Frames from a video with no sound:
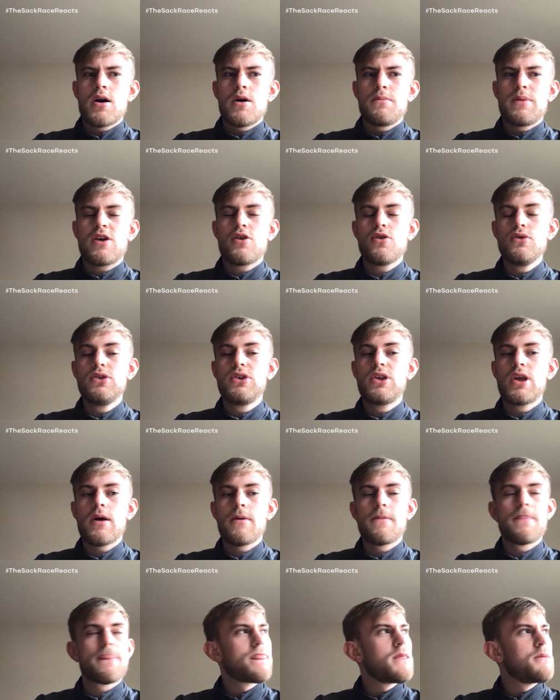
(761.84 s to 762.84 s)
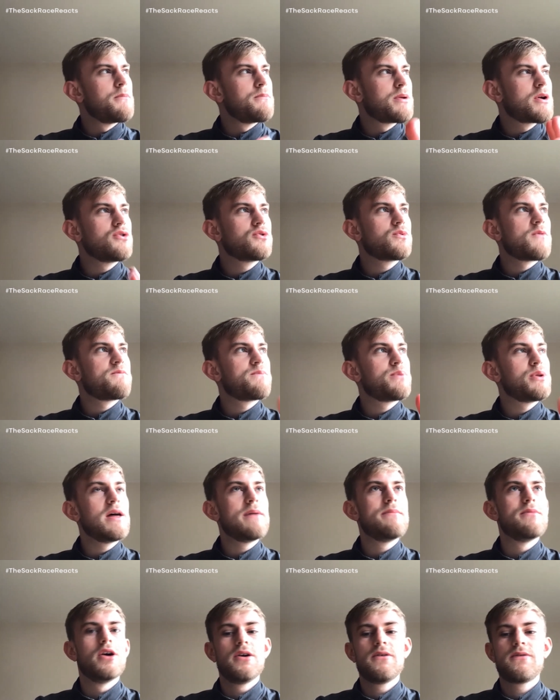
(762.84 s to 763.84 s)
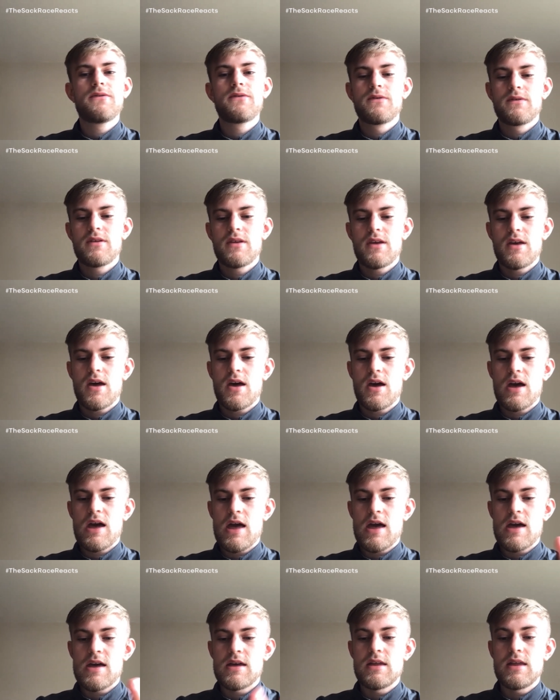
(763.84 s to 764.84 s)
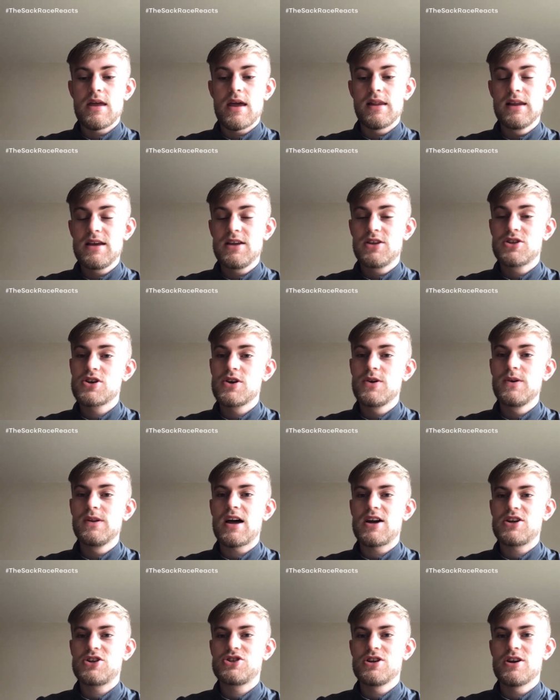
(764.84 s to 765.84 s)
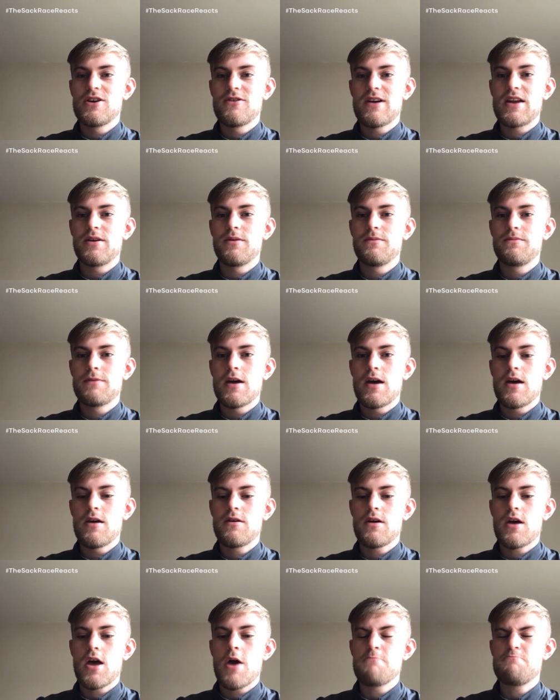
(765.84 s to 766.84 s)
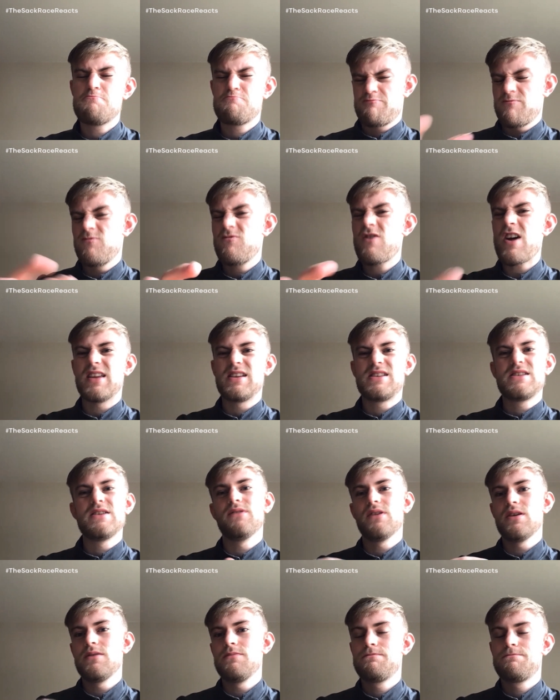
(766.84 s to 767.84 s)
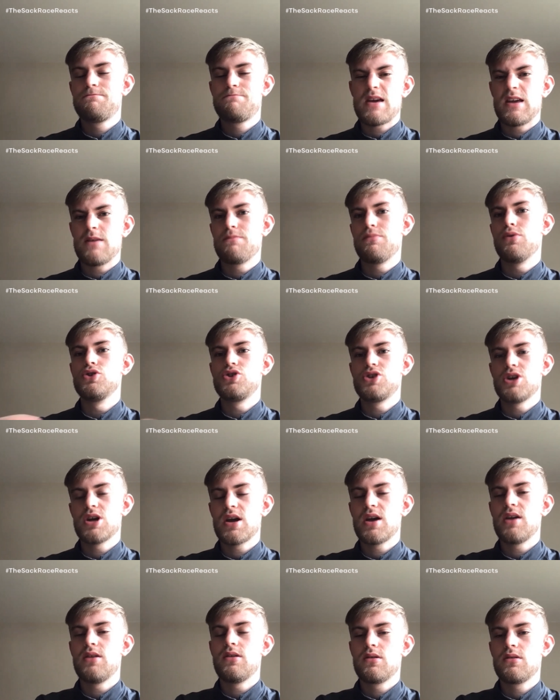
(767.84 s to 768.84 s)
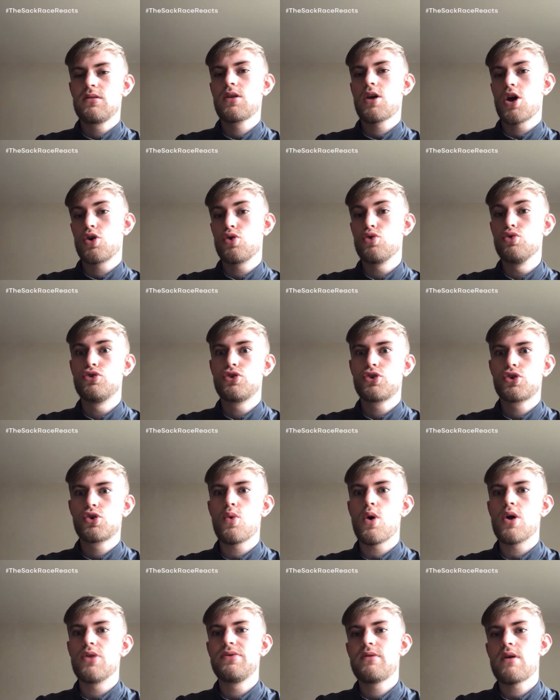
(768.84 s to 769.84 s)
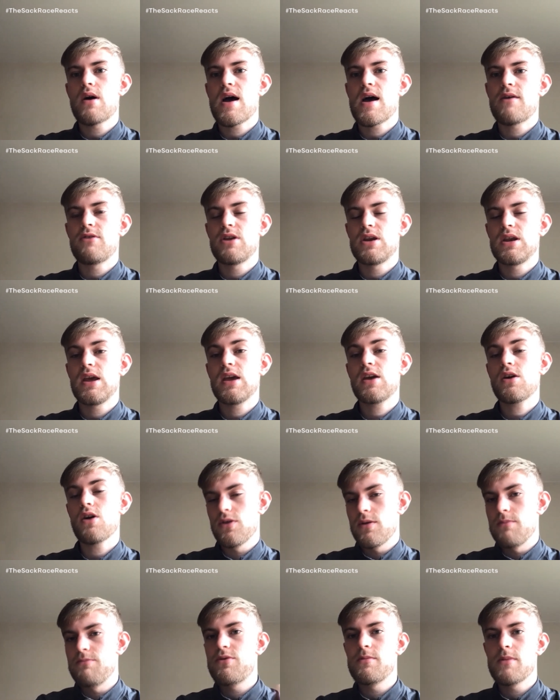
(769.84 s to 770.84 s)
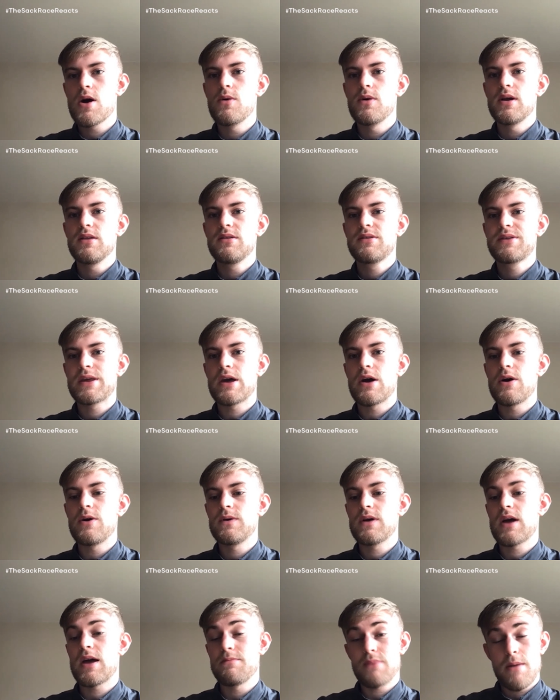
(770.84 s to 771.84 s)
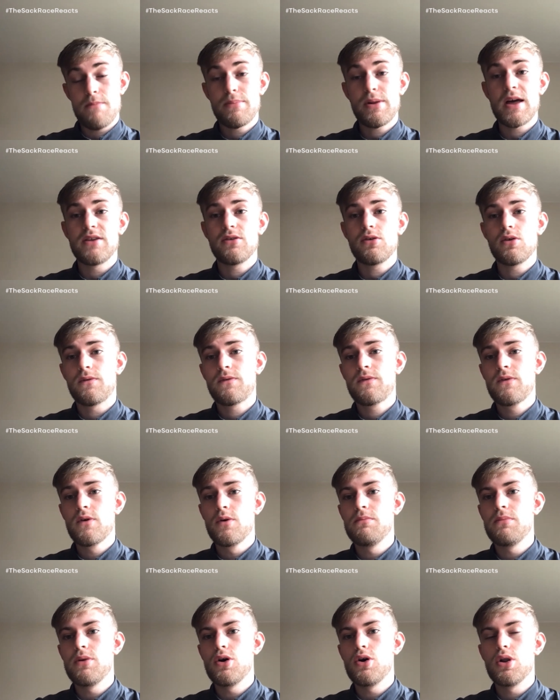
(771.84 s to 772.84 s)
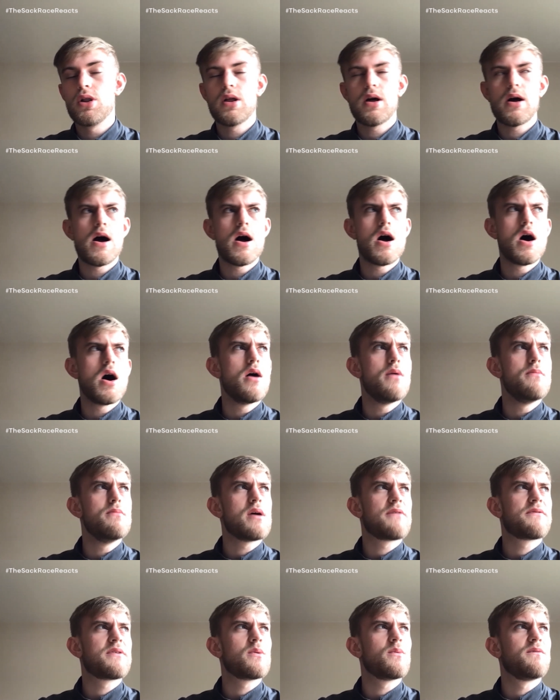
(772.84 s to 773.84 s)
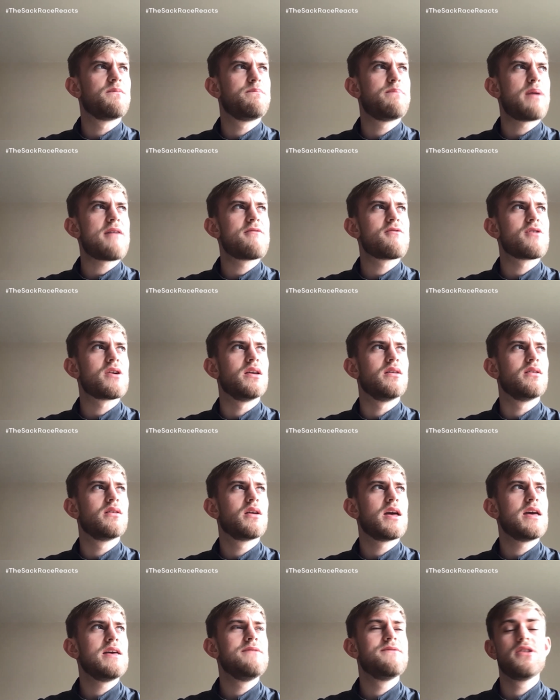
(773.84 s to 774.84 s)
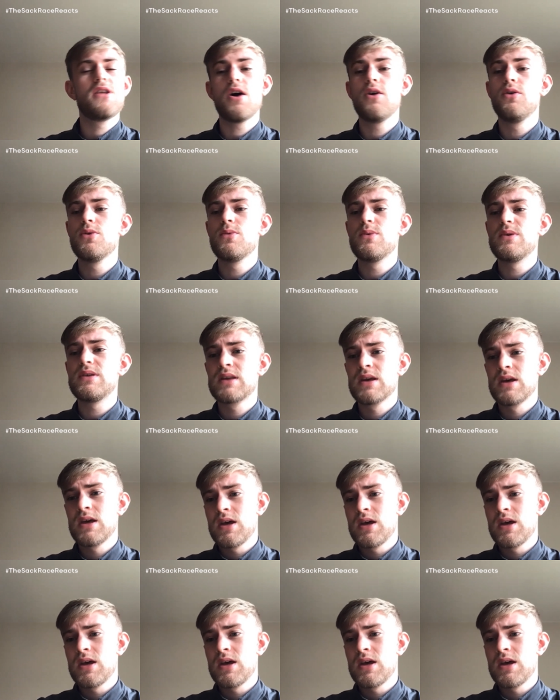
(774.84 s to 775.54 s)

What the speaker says: with Plymouth in League Two last year, he had a relatively big budget and a good squad there, and he got them promoted. So and played good football. I think with Bury, even though there was